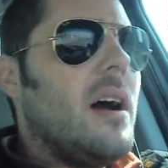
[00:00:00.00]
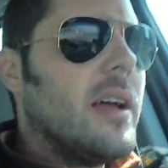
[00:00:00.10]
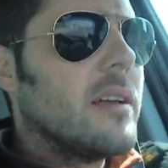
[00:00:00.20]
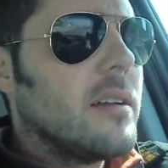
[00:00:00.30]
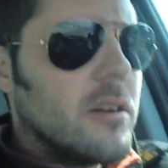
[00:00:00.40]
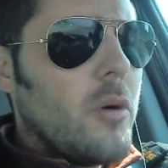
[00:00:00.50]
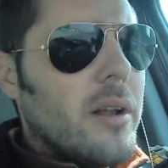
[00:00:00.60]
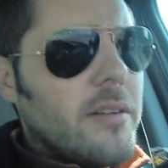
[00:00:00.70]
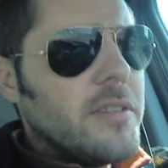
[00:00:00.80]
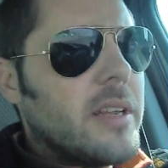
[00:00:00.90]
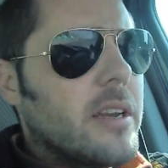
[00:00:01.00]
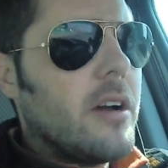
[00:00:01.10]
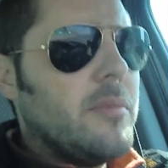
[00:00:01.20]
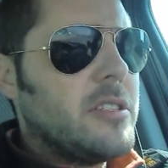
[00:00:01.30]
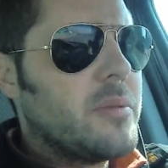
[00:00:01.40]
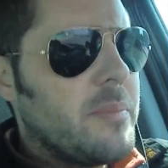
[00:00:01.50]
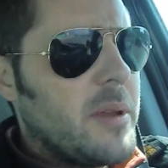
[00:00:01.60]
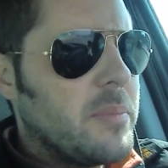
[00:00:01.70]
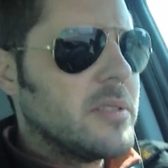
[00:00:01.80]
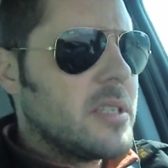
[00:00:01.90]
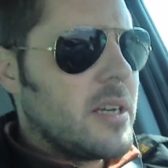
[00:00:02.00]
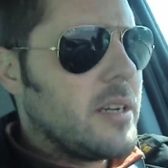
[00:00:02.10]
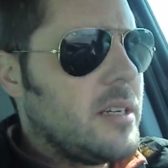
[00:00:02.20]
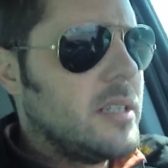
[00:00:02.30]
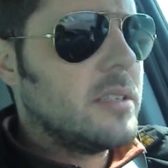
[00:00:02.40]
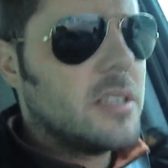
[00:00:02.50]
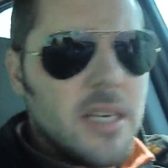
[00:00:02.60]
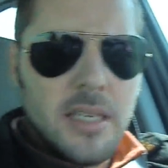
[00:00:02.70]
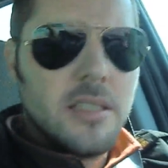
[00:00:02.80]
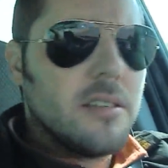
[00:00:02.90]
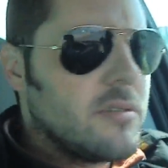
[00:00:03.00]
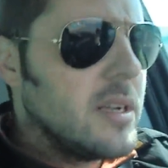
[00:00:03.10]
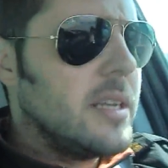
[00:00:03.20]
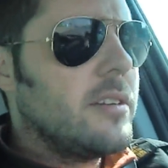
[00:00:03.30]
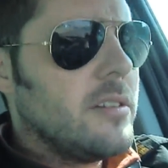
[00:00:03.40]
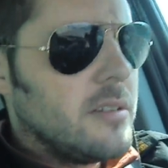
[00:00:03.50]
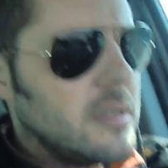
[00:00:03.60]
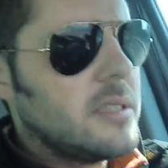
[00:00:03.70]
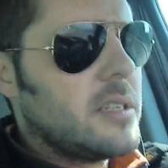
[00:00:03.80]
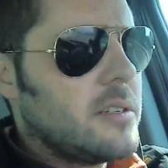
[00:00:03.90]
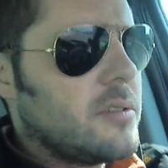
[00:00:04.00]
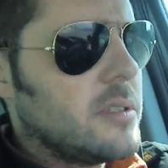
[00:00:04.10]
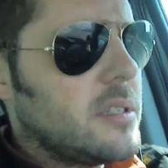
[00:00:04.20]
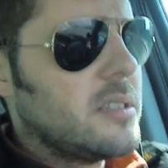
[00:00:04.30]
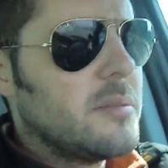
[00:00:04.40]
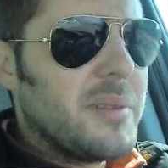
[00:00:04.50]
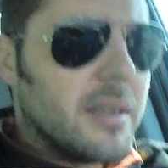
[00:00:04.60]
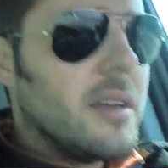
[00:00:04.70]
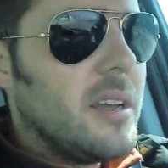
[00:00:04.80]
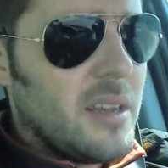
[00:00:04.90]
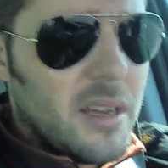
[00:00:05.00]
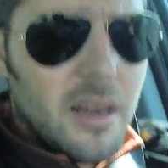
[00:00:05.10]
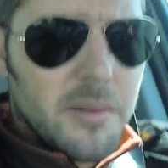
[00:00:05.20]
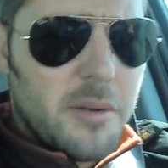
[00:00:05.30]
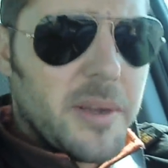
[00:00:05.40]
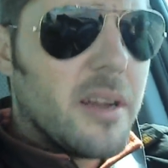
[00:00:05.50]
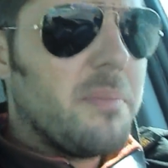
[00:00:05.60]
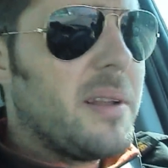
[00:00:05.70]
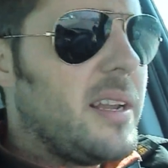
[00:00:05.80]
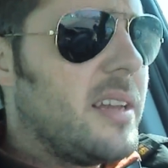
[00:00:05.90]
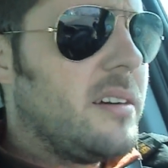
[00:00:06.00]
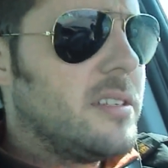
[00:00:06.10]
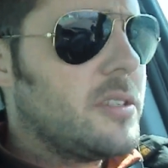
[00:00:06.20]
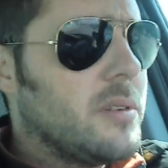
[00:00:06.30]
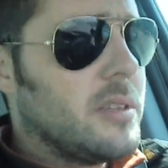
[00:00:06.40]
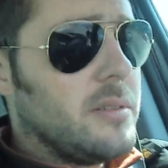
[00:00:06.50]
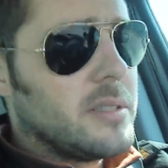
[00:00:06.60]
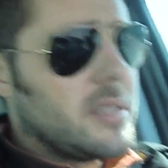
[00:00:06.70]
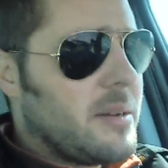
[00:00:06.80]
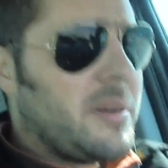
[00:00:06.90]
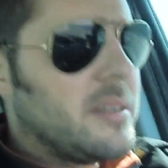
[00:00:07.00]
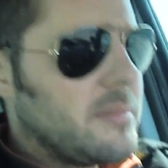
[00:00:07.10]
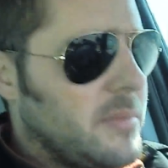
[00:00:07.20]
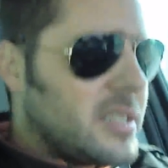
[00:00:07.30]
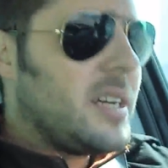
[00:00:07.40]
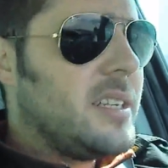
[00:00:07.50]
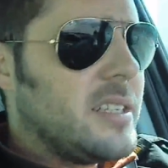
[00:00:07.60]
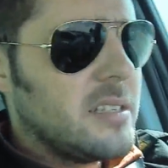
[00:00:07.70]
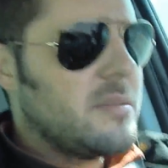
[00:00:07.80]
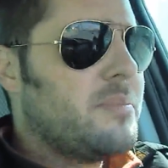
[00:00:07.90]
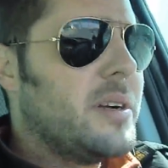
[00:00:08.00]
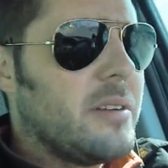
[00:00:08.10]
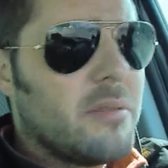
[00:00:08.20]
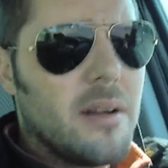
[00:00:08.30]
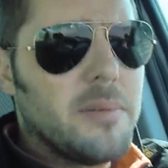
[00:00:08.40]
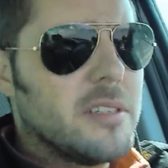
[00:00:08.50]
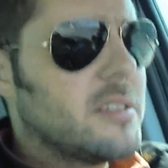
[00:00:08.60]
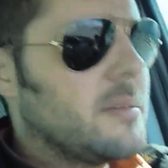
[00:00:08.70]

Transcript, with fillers: I quite often get comments where people say, oh, your Chinese is really good, etc, etc, but I'm going to be completely honest with you and say my, my Chinese is pretty rubbish.